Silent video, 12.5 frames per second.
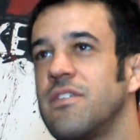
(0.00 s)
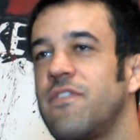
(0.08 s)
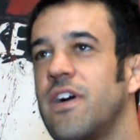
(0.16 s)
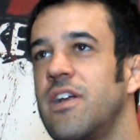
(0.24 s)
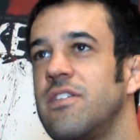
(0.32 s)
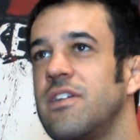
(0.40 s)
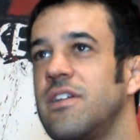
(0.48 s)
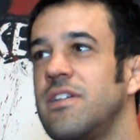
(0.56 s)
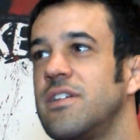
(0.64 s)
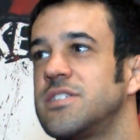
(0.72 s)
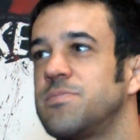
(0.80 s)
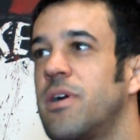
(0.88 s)
fighter
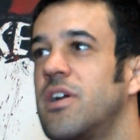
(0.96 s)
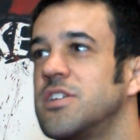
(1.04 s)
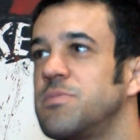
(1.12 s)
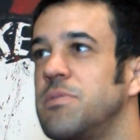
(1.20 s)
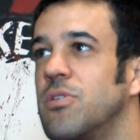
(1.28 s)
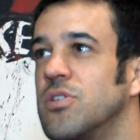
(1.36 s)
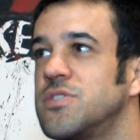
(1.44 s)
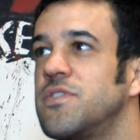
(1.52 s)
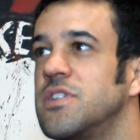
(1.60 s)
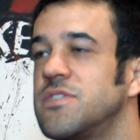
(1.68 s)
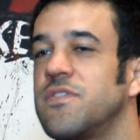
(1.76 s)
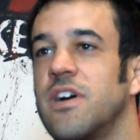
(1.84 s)
that inspires me most
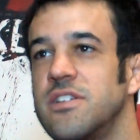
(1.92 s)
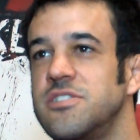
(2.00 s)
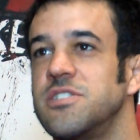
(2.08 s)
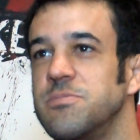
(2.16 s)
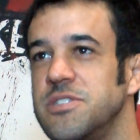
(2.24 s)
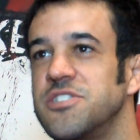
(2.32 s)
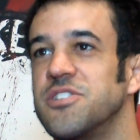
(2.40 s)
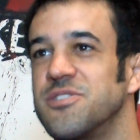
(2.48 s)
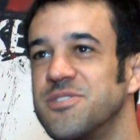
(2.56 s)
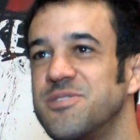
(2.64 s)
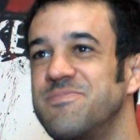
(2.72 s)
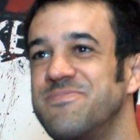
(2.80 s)
for this fight is Jimmy
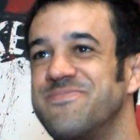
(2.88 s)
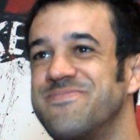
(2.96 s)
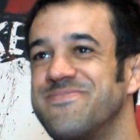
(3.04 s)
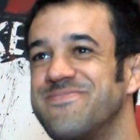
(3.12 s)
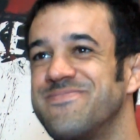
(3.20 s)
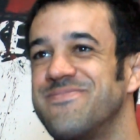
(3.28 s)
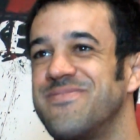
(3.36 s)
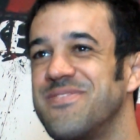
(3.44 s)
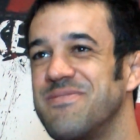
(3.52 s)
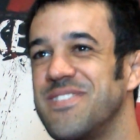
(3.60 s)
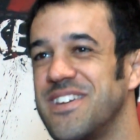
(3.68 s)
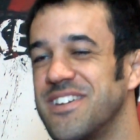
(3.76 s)
Jones,
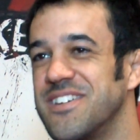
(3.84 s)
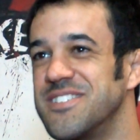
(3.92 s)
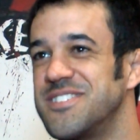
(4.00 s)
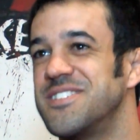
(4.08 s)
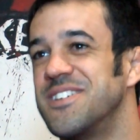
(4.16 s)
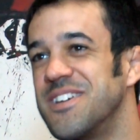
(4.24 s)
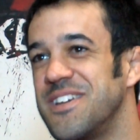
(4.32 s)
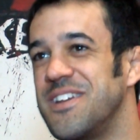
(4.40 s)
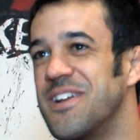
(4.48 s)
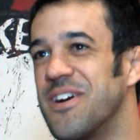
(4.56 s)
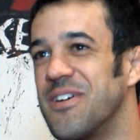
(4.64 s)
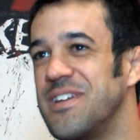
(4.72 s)
because
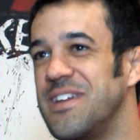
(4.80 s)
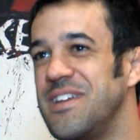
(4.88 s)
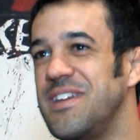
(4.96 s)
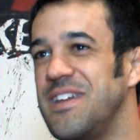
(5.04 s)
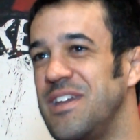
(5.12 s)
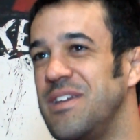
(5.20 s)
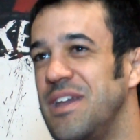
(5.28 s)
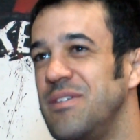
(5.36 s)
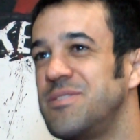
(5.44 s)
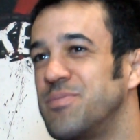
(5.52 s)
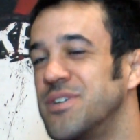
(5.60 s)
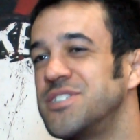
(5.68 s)
you know
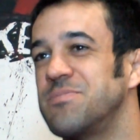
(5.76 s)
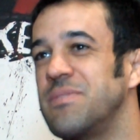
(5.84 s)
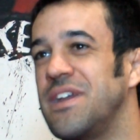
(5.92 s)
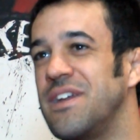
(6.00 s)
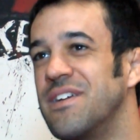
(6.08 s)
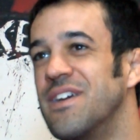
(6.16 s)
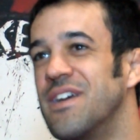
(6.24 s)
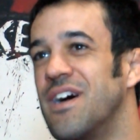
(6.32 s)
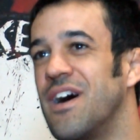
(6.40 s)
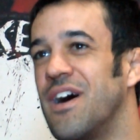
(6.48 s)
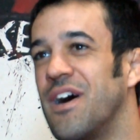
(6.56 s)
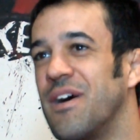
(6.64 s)
he's pushed me
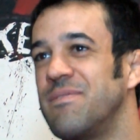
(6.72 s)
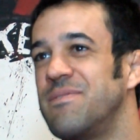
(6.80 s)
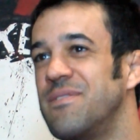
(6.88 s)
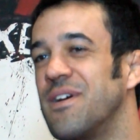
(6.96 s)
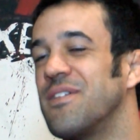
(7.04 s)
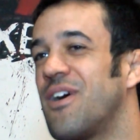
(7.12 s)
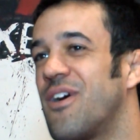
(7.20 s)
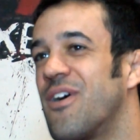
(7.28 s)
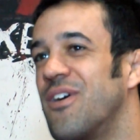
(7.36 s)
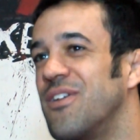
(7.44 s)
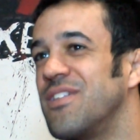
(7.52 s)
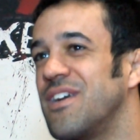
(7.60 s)
a lot
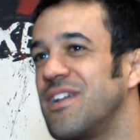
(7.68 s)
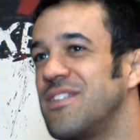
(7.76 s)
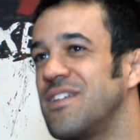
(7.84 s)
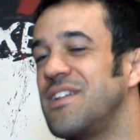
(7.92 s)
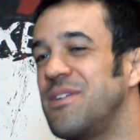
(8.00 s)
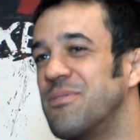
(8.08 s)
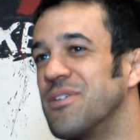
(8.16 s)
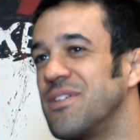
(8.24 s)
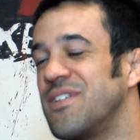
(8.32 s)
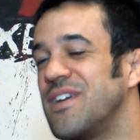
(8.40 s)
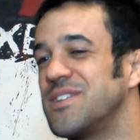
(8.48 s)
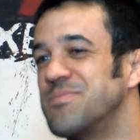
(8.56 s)
harder than he really
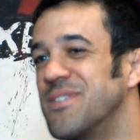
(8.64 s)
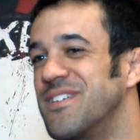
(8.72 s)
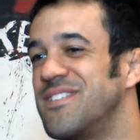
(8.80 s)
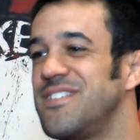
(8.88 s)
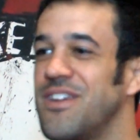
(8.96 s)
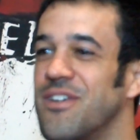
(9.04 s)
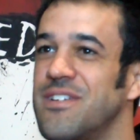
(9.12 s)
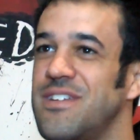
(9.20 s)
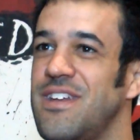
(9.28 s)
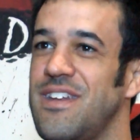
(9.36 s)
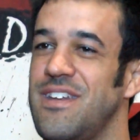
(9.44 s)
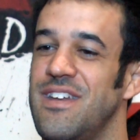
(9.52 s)
thinks. But you know,